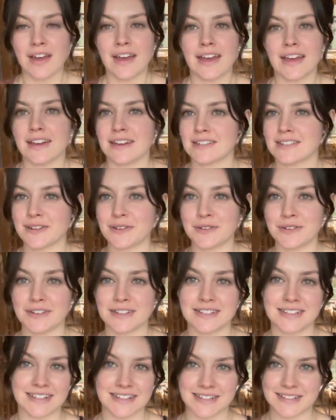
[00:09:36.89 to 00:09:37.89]
It is
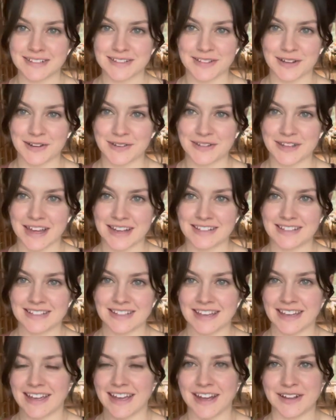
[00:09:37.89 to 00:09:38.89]
honestly so
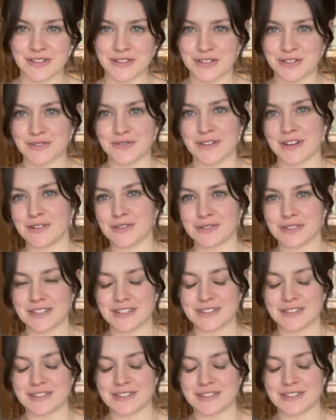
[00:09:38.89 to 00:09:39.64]
tasty and just feels